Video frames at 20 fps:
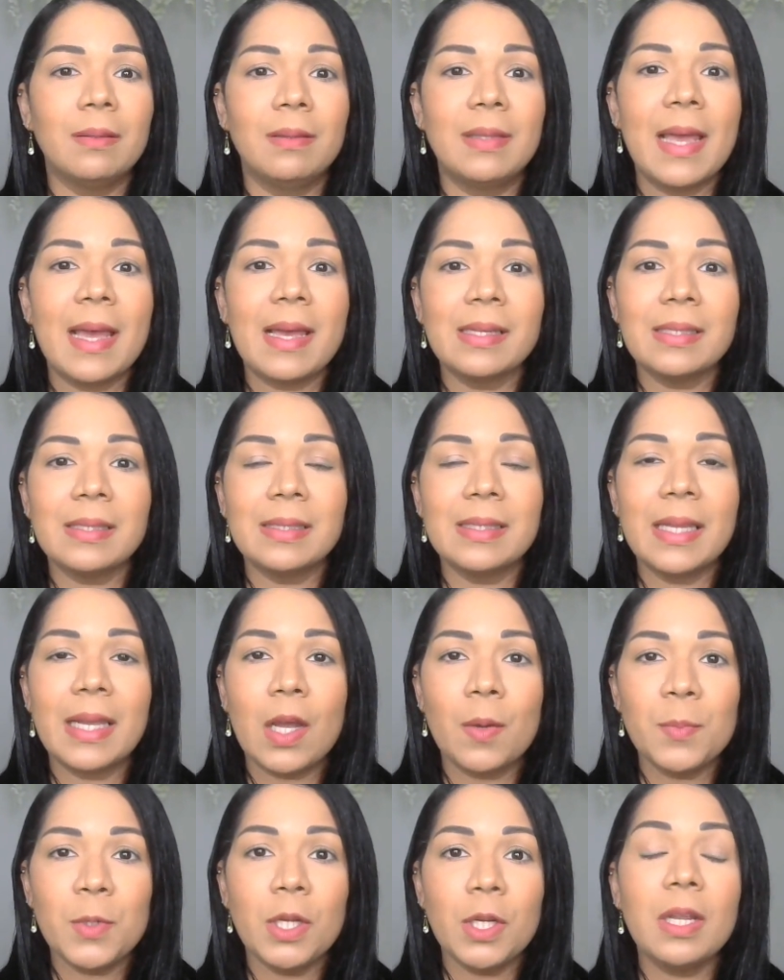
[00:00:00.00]
That's the
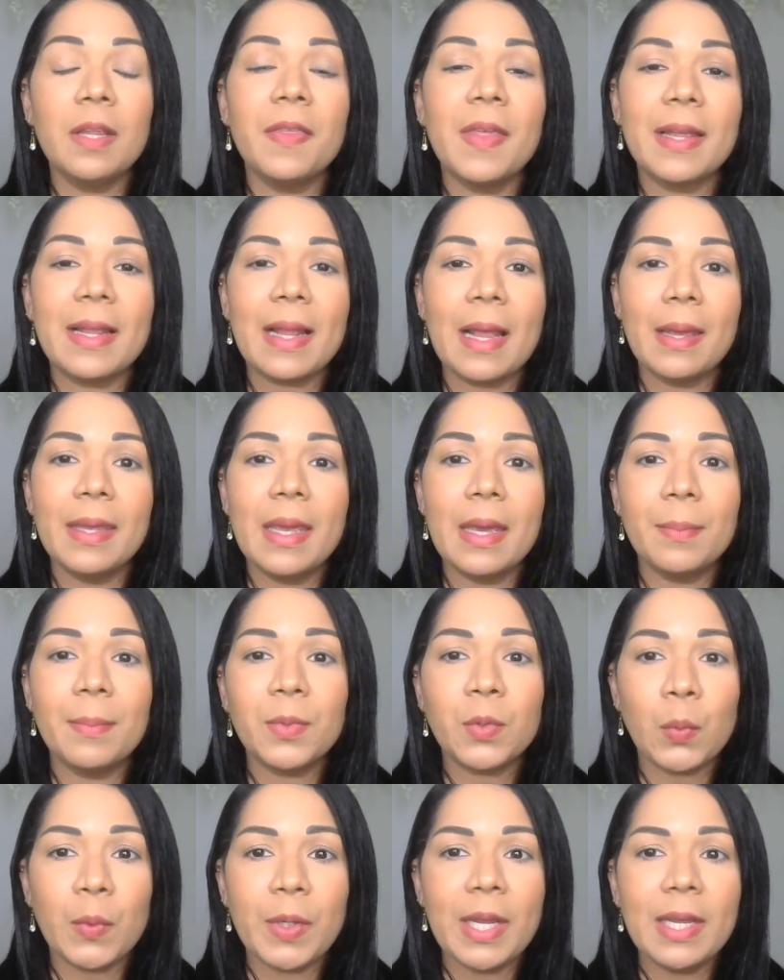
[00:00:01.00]
community that I
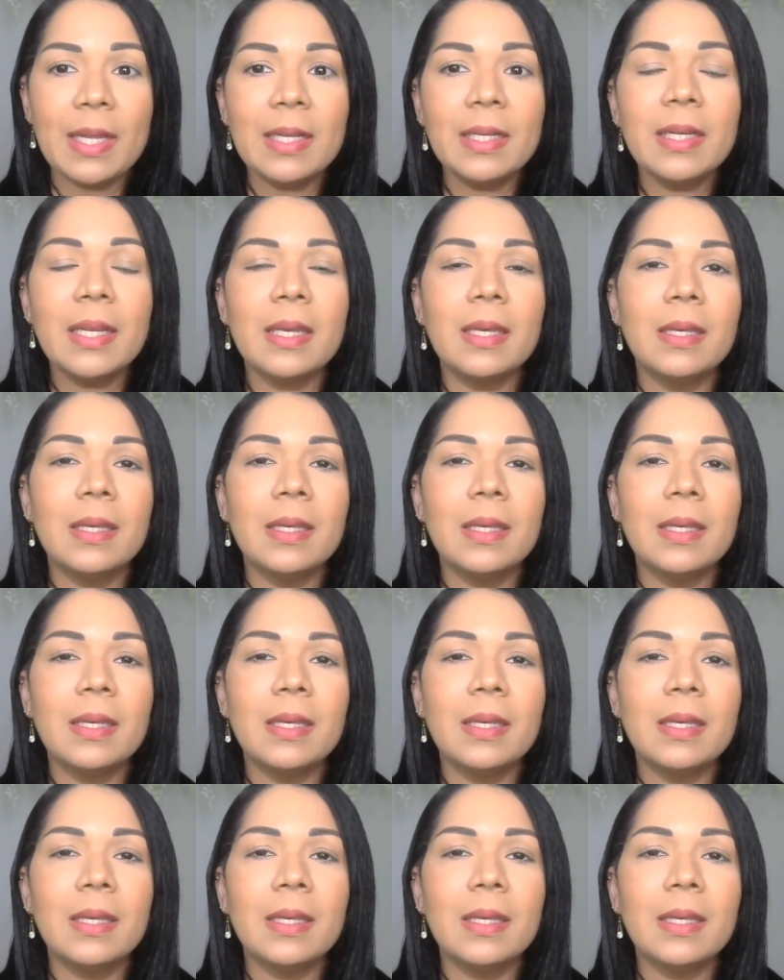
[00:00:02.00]
am creating.